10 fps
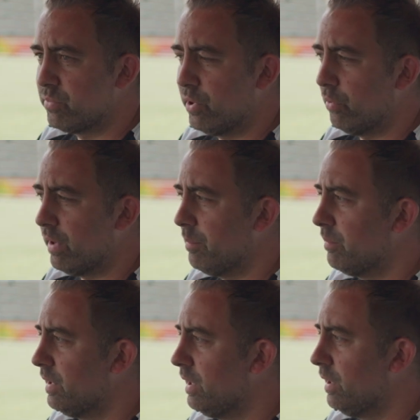programme
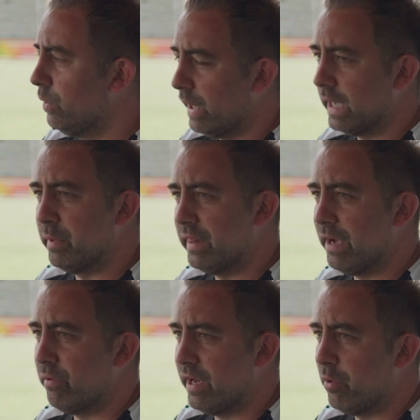we're going to be
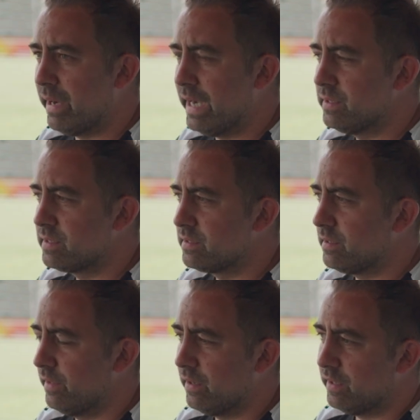there or thereabouts. I
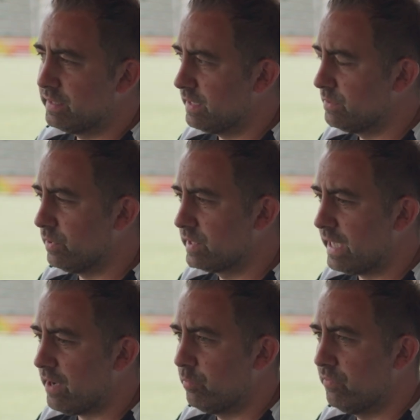think I said to all the
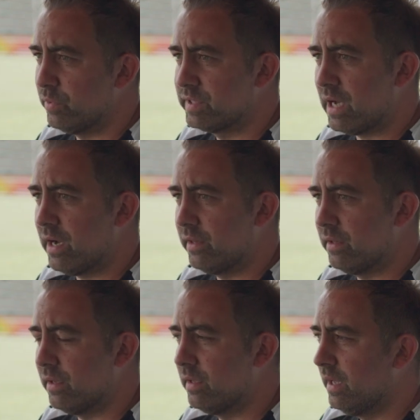staff before we started
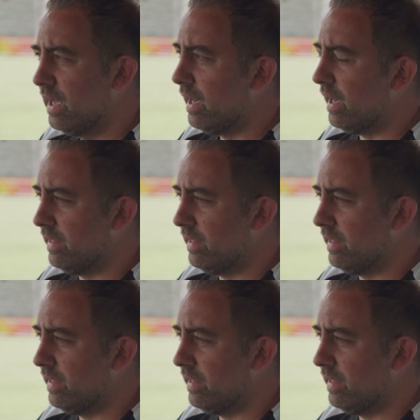that I